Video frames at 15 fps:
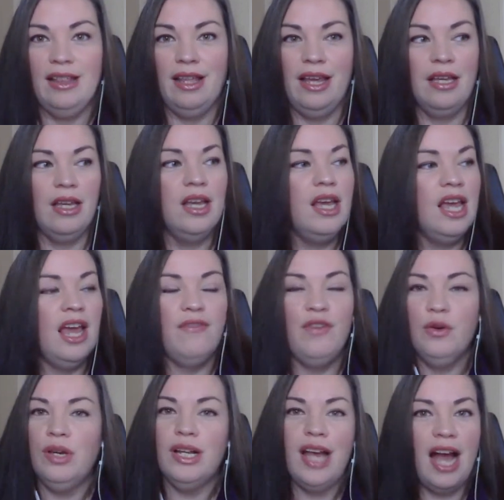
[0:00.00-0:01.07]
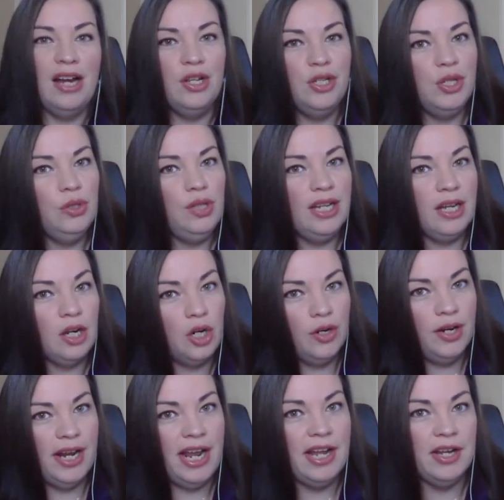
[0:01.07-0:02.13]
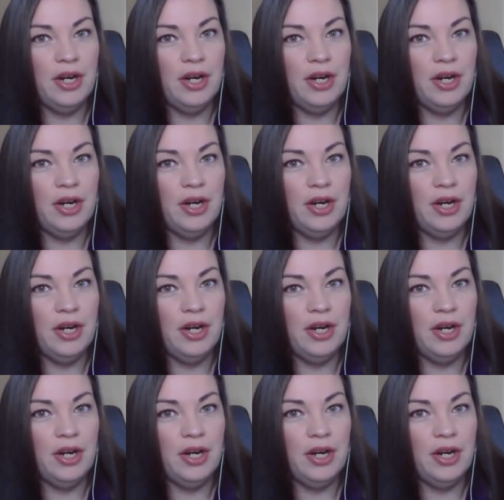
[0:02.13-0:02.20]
like if you could kind of do like a create